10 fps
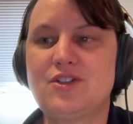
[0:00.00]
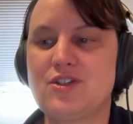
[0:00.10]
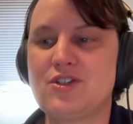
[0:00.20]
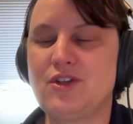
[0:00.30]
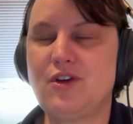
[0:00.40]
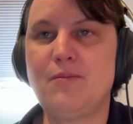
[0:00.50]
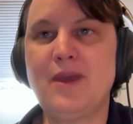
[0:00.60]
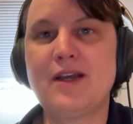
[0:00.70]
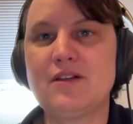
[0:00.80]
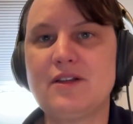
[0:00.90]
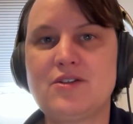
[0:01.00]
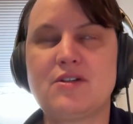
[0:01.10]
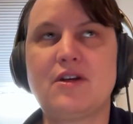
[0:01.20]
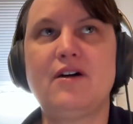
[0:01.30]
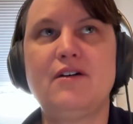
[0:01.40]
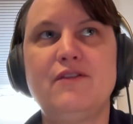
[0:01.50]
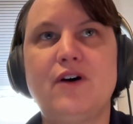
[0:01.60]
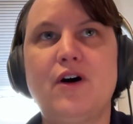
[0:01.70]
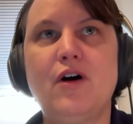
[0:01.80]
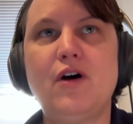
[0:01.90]
just, make a list of
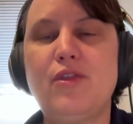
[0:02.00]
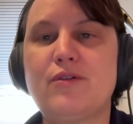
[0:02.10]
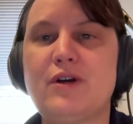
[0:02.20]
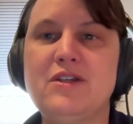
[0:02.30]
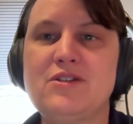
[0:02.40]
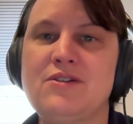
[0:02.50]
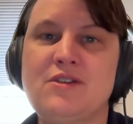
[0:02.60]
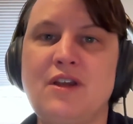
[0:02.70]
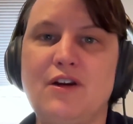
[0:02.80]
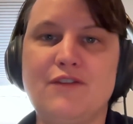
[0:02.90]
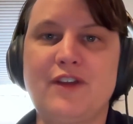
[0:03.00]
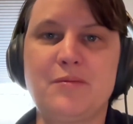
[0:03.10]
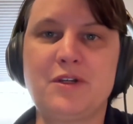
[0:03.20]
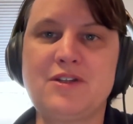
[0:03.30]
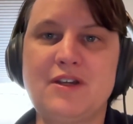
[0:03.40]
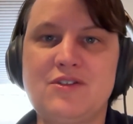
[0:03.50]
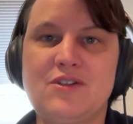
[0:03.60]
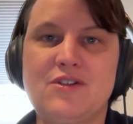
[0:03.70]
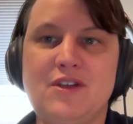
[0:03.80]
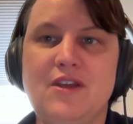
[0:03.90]
all the reasons that your family tends
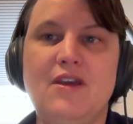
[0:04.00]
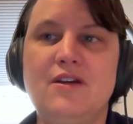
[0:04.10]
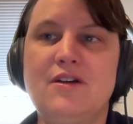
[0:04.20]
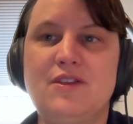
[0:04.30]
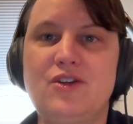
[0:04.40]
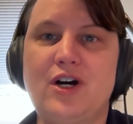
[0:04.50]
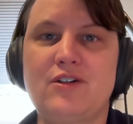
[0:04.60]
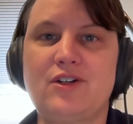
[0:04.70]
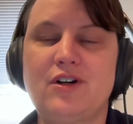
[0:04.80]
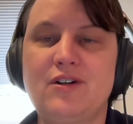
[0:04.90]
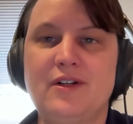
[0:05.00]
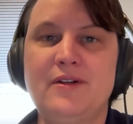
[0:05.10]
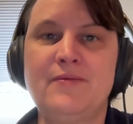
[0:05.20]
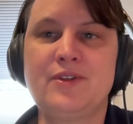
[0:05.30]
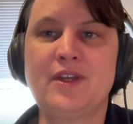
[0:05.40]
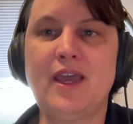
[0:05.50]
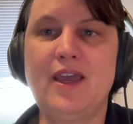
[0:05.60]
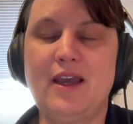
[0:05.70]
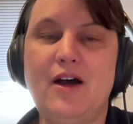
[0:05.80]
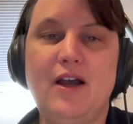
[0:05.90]
to see the doctor,
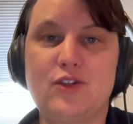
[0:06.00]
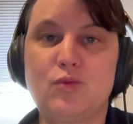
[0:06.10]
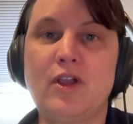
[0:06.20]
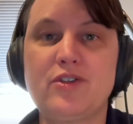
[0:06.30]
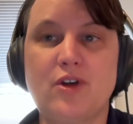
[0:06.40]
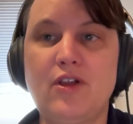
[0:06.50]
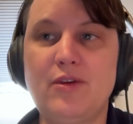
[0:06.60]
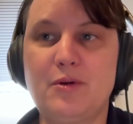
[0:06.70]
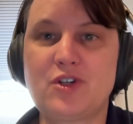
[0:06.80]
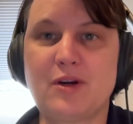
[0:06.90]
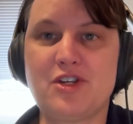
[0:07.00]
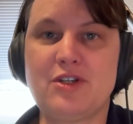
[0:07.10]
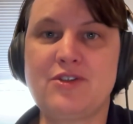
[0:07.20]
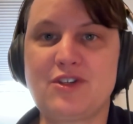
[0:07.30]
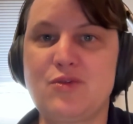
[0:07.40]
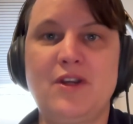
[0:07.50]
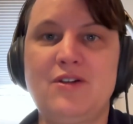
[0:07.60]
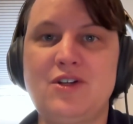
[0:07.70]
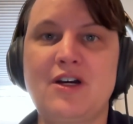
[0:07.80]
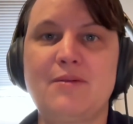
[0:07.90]
as well as all the prescriptions, because we
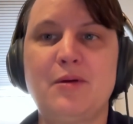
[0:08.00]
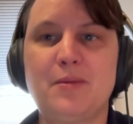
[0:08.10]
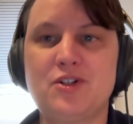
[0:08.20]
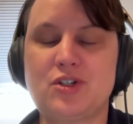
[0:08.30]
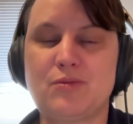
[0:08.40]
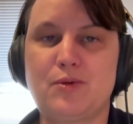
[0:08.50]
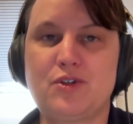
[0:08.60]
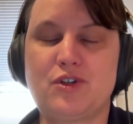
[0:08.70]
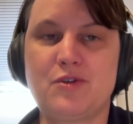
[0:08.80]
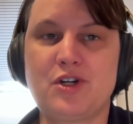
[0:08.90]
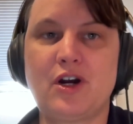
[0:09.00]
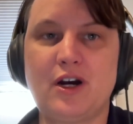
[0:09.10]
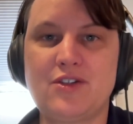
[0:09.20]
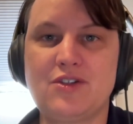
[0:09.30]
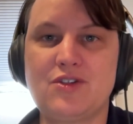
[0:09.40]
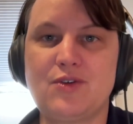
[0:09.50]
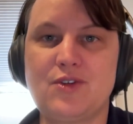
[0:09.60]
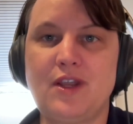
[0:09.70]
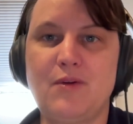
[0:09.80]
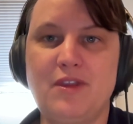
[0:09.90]
didn't talk about prescription costs
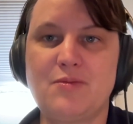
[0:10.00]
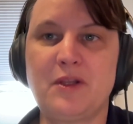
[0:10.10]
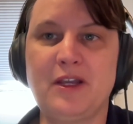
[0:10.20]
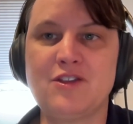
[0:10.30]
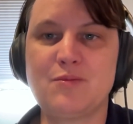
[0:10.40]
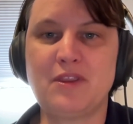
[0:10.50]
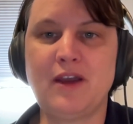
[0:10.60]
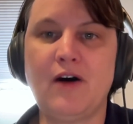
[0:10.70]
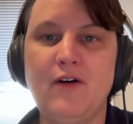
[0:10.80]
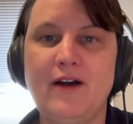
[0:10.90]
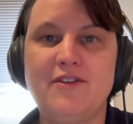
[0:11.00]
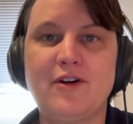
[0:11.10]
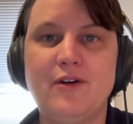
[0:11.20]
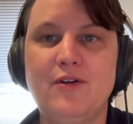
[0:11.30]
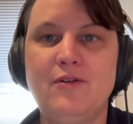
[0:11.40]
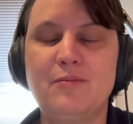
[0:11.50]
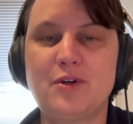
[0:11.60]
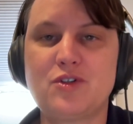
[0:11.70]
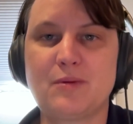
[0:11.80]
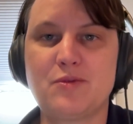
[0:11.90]
associated with these plans, but they all have their own
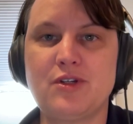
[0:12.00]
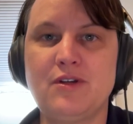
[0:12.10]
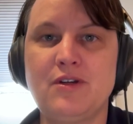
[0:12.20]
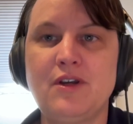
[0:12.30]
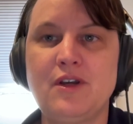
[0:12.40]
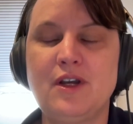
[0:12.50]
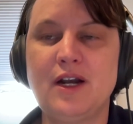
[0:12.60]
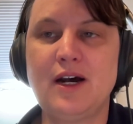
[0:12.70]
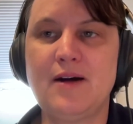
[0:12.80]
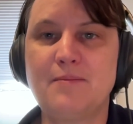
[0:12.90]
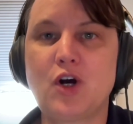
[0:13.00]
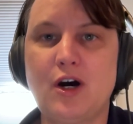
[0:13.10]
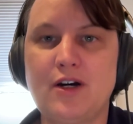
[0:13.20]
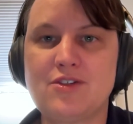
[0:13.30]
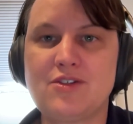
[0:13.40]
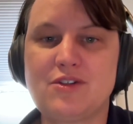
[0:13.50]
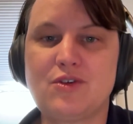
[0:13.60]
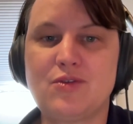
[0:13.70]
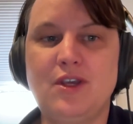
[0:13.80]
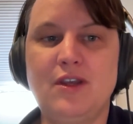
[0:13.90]
prescription costs
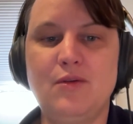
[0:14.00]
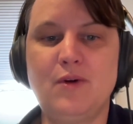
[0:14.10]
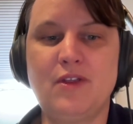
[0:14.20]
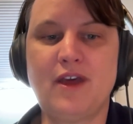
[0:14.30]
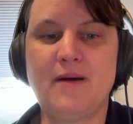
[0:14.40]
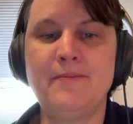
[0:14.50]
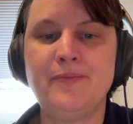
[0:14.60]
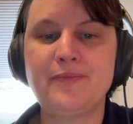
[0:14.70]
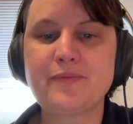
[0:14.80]
associated with them.